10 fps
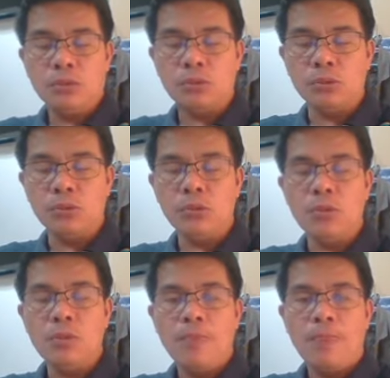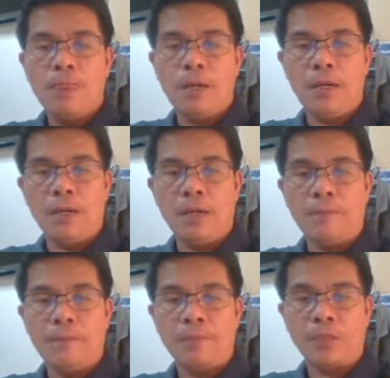to
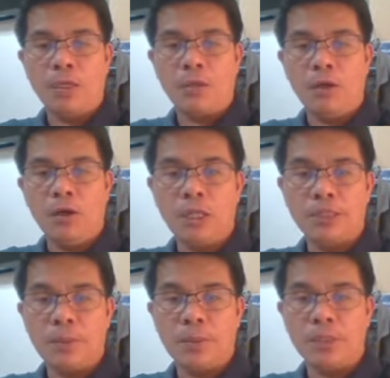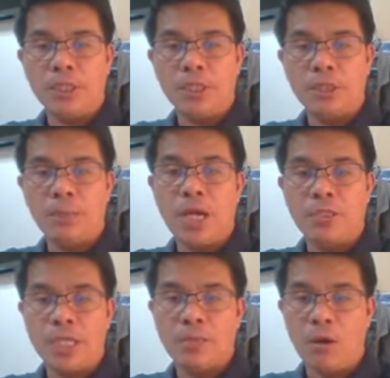all the
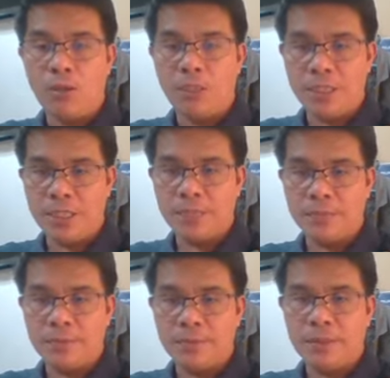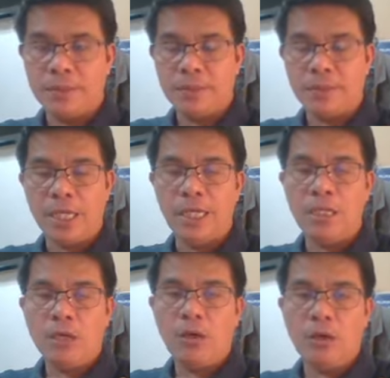project owners, okay,
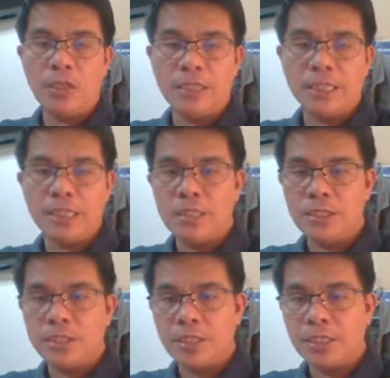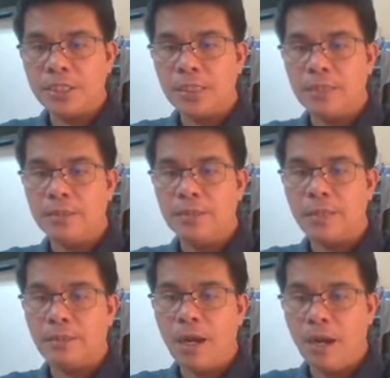all the teachers
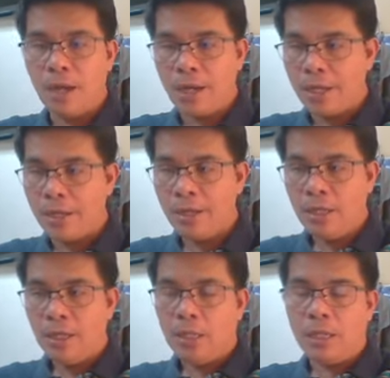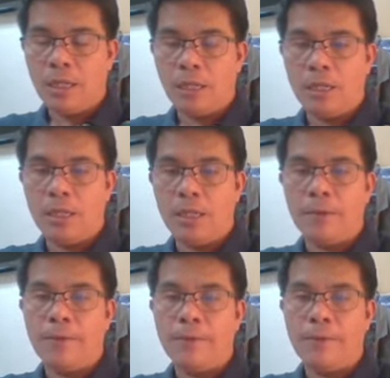that are
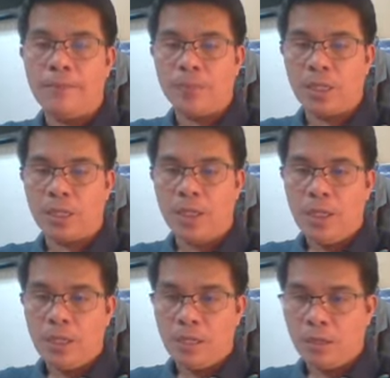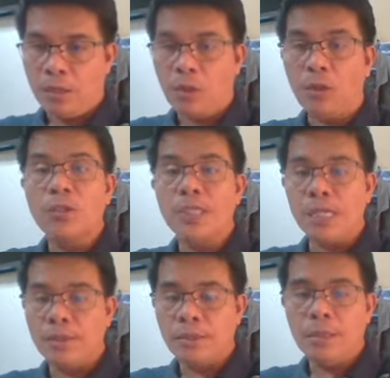um,
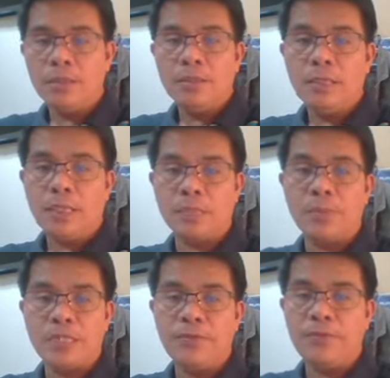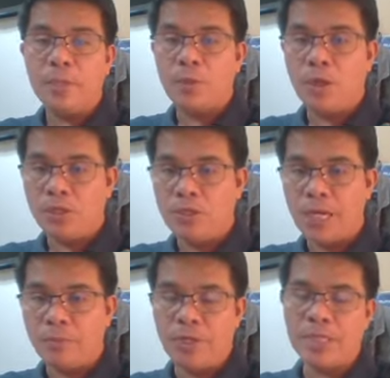holding a specific
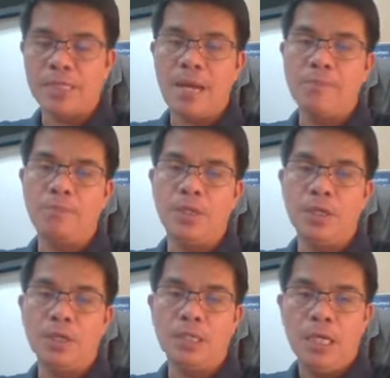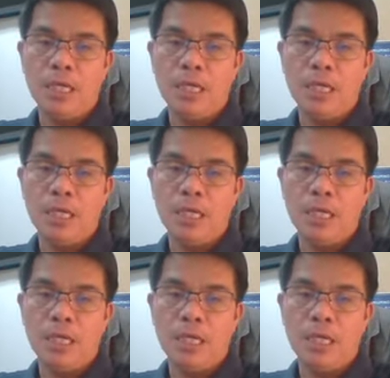project, for example,